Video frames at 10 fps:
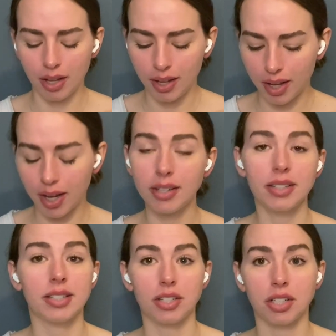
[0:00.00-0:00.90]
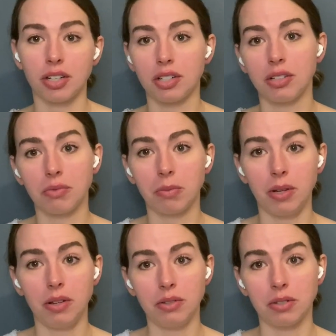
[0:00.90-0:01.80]
Any suggestions would be
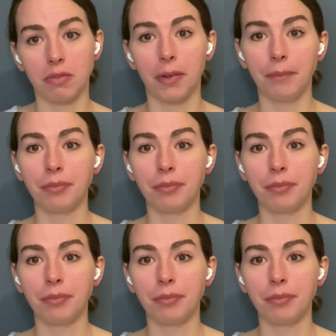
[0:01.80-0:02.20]
useful.